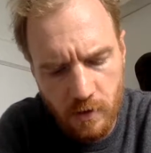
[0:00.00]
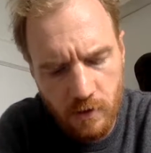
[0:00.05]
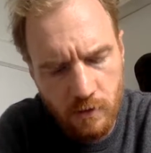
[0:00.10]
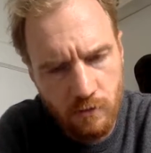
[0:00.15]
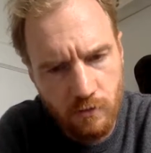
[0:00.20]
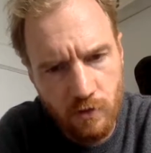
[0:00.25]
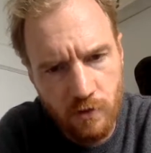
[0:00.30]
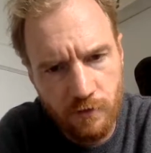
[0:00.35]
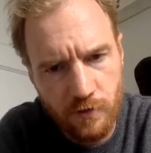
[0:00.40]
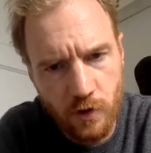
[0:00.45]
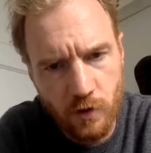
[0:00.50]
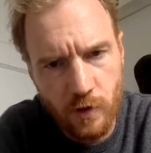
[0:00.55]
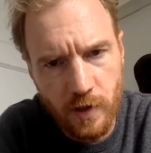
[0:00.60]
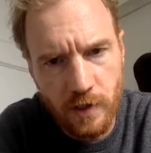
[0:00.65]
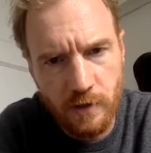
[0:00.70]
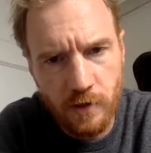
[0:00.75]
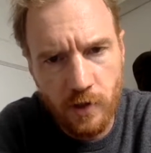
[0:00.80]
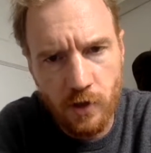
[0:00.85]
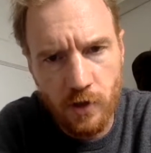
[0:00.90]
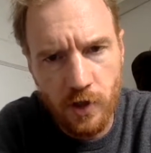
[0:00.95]
reviewing,
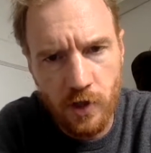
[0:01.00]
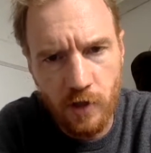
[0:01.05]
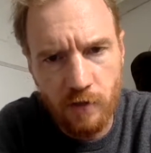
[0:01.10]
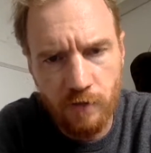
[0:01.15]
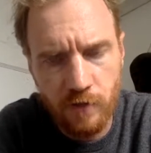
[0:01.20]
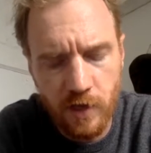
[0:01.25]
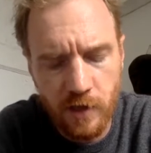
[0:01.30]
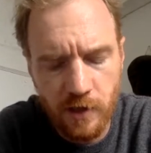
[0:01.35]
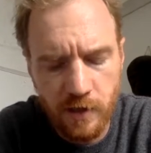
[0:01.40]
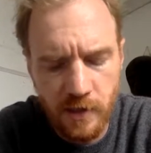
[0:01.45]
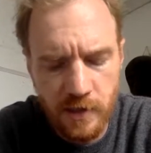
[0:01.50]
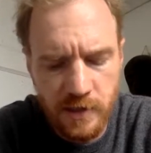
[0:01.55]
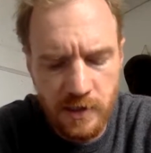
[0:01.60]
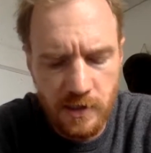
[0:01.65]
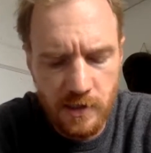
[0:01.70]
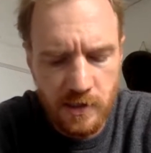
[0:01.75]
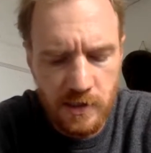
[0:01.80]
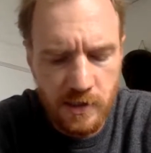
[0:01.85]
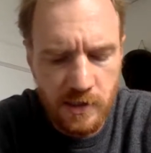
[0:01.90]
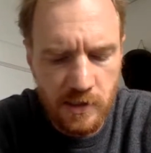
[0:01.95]
going over. I think it's
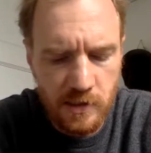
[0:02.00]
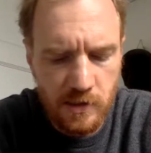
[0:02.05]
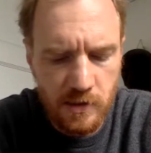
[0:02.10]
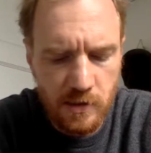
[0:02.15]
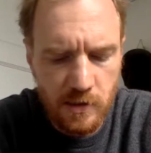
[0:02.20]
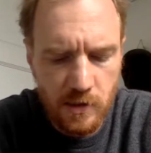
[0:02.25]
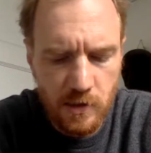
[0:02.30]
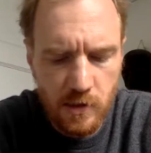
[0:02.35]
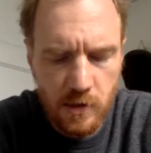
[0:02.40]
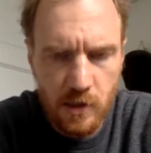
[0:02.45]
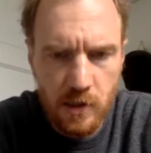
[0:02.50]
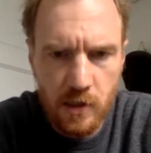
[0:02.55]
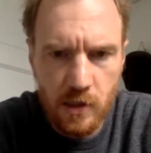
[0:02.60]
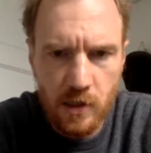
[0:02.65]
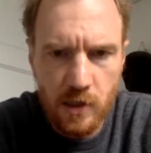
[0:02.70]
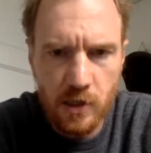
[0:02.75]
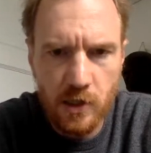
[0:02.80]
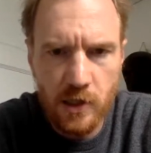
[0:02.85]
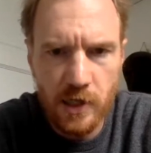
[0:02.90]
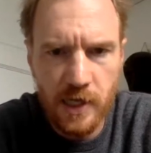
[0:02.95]
a
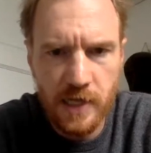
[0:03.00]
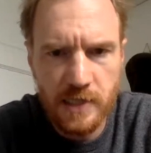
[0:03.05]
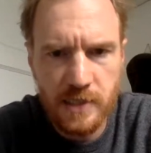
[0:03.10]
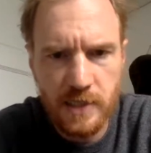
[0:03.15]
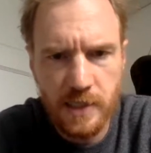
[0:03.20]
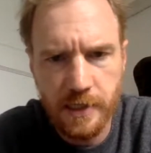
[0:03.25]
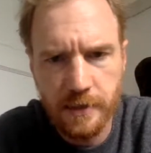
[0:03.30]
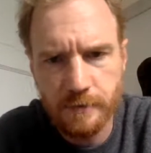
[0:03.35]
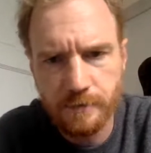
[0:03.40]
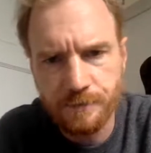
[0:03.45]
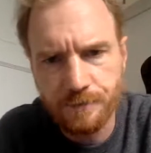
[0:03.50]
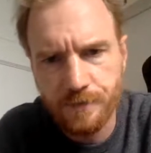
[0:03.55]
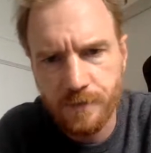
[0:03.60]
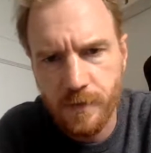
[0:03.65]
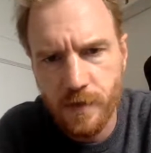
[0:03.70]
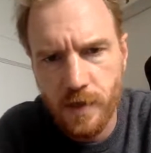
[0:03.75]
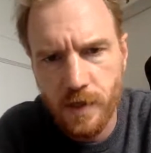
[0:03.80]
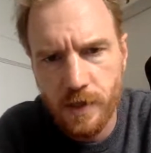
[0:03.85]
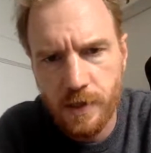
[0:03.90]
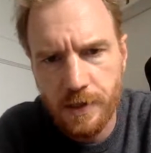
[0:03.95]
good essay.
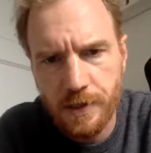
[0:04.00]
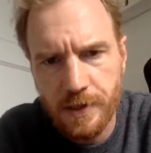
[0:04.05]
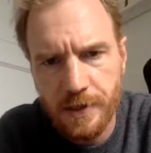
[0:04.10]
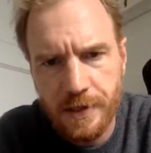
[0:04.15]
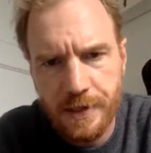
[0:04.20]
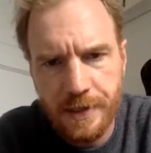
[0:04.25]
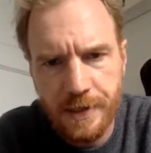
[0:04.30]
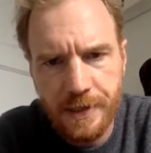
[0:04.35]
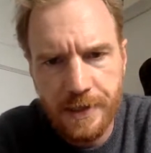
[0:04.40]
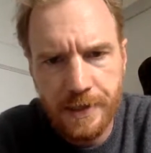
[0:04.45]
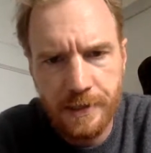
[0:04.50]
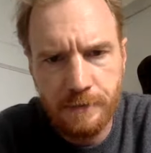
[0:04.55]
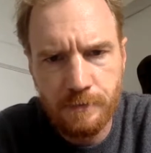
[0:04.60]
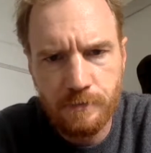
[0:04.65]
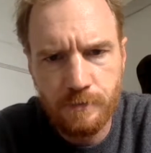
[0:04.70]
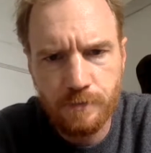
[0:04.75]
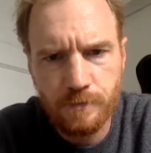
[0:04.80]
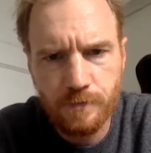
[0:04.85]
Um,